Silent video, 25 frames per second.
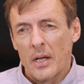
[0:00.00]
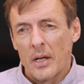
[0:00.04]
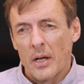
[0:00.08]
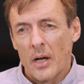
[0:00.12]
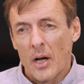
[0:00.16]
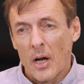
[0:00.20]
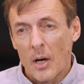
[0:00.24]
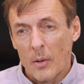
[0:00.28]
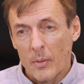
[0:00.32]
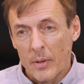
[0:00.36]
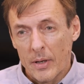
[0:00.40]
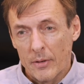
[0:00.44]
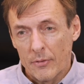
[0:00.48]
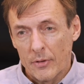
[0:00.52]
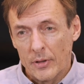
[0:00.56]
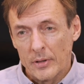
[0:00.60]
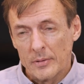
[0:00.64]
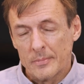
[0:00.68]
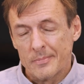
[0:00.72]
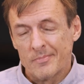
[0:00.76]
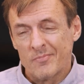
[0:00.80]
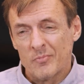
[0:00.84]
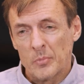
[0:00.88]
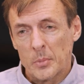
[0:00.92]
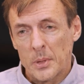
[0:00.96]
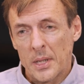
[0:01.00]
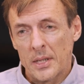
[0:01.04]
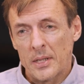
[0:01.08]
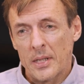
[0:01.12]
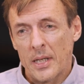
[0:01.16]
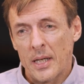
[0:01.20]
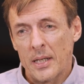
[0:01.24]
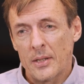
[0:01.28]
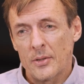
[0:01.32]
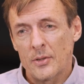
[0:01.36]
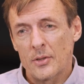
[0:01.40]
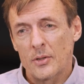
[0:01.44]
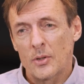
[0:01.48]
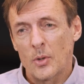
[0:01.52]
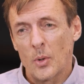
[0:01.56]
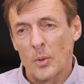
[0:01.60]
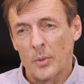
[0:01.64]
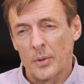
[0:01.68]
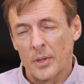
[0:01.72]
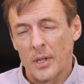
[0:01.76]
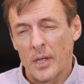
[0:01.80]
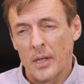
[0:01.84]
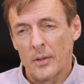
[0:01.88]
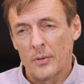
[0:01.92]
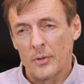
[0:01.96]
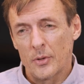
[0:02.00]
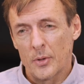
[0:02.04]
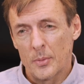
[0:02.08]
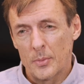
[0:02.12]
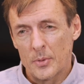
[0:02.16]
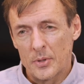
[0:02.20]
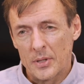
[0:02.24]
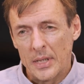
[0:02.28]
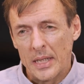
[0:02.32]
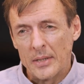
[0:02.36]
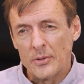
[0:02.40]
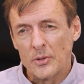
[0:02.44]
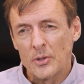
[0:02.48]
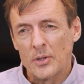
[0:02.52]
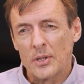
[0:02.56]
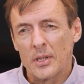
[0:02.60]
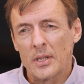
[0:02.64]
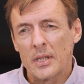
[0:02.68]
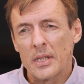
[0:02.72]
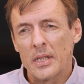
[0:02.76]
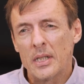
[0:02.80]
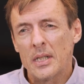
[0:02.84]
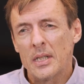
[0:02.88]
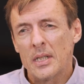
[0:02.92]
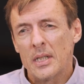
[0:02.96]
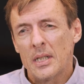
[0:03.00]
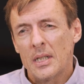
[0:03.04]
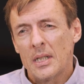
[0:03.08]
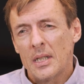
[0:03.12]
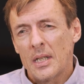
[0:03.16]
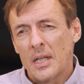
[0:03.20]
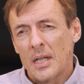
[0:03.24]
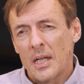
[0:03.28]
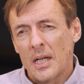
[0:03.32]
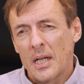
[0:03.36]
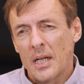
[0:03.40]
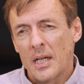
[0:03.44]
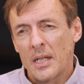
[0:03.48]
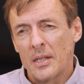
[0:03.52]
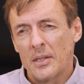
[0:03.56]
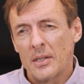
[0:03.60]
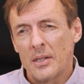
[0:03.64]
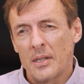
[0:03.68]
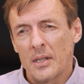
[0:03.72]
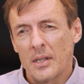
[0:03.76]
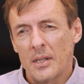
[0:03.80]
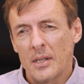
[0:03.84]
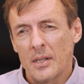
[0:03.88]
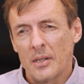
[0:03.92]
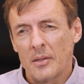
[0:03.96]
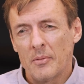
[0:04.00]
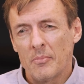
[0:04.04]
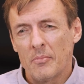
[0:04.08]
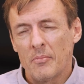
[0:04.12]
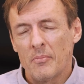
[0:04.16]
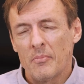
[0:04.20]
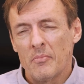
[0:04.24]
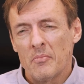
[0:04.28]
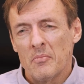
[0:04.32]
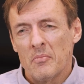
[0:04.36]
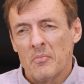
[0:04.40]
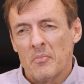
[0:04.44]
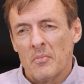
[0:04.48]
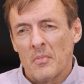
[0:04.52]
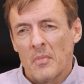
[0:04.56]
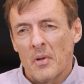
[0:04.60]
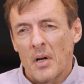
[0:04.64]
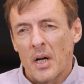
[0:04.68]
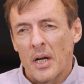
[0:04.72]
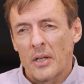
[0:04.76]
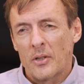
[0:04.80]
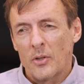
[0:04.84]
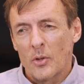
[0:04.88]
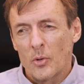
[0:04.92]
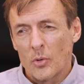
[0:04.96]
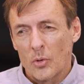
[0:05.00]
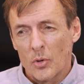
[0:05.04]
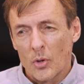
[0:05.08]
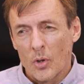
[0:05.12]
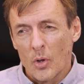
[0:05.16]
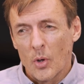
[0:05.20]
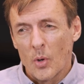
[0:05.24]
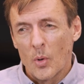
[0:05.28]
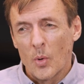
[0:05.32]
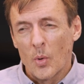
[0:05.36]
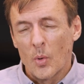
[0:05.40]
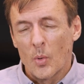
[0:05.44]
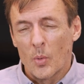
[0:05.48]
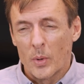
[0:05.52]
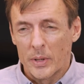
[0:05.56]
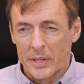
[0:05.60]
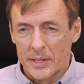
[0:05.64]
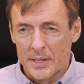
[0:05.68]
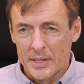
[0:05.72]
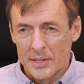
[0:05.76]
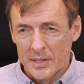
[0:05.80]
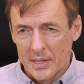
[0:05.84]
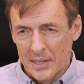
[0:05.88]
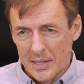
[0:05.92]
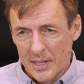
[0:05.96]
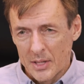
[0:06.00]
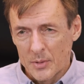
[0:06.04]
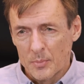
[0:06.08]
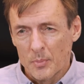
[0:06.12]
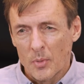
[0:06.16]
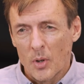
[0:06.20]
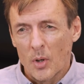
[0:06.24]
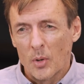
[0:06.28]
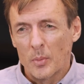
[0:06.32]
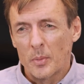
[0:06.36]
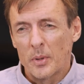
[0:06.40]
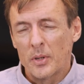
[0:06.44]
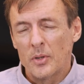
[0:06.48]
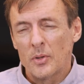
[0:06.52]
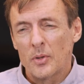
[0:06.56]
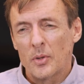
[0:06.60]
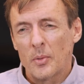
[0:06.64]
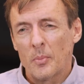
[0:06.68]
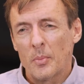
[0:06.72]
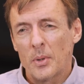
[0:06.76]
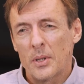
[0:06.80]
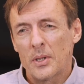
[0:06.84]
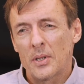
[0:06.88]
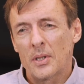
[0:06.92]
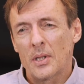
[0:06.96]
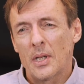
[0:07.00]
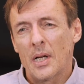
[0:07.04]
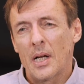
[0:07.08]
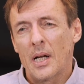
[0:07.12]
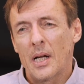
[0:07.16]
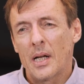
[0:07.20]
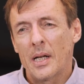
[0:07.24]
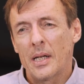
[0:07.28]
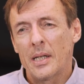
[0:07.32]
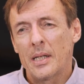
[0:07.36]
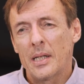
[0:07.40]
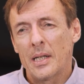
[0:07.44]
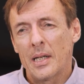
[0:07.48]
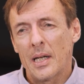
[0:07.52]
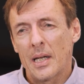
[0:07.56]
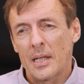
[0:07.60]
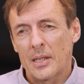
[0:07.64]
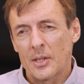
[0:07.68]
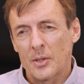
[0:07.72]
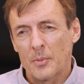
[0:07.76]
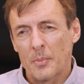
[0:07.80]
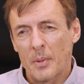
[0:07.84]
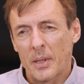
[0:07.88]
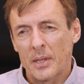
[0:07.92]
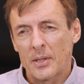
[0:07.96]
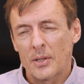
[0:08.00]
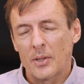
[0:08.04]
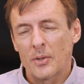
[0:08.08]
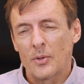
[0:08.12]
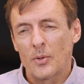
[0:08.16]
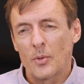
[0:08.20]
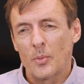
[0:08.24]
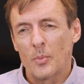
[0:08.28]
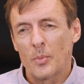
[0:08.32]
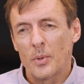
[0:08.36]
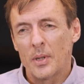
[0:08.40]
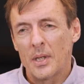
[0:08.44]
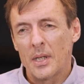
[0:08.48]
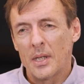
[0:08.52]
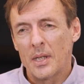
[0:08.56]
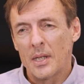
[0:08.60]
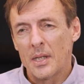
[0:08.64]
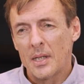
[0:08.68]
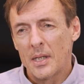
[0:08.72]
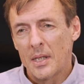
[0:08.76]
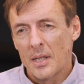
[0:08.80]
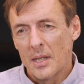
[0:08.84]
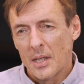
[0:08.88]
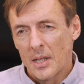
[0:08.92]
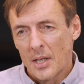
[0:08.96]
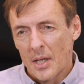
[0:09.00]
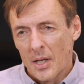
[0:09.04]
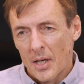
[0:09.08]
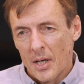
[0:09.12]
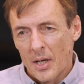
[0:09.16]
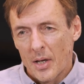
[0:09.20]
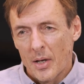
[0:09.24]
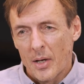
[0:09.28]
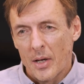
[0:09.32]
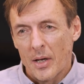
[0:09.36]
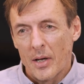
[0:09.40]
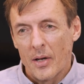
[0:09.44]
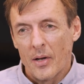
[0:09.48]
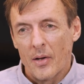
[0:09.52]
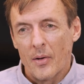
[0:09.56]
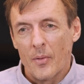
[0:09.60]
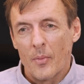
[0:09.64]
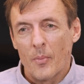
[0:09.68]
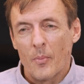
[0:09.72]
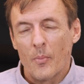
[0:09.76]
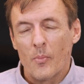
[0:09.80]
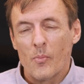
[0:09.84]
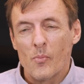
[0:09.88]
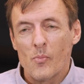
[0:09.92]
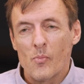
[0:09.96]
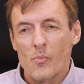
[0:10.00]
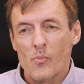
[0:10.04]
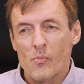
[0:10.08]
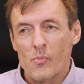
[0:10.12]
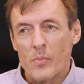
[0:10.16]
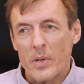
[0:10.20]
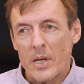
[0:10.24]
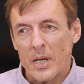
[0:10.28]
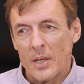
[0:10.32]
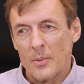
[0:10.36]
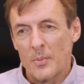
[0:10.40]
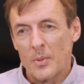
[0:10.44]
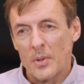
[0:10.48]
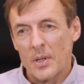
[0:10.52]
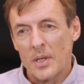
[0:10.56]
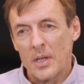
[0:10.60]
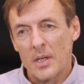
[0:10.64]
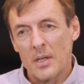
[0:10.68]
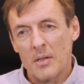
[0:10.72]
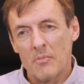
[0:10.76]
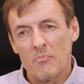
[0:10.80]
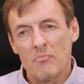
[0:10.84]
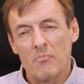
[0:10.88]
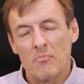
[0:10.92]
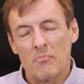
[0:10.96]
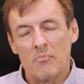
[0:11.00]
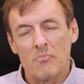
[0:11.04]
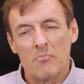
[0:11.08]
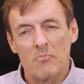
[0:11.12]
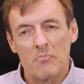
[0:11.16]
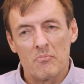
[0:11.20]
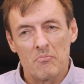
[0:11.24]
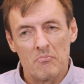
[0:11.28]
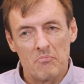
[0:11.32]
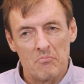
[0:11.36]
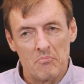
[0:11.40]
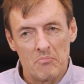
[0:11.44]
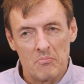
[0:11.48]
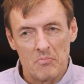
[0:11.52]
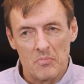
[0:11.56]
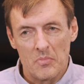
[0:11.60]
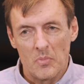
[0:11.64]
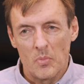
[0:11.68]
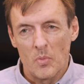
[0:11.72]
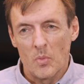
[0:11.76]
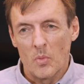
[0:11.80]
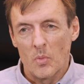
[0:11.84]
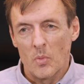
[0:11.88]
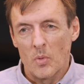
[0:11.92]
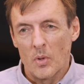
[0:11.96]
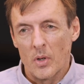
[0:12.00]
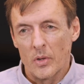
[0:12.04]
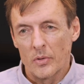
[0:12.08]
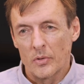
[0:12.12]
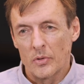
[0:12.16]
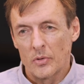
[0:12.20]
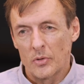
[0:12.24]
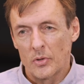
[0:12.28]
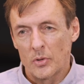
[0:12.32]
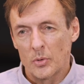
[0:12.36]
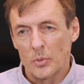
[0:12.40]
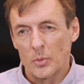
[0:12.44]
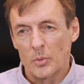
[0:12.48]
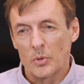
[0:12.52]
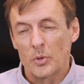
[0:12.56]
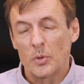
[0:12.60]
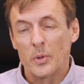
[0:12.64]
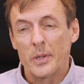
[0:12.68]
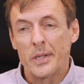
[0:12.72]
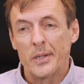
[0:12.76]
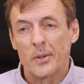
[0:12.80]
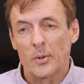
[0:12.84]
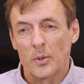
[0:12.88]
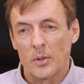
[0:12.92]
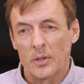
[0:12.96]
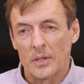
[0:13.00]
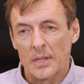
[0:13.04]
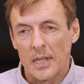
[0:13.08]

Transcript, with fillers: However, that has gone down substantially. And um, I don't know what it is at this moment, but I expect it to be um, maybe one to three hundred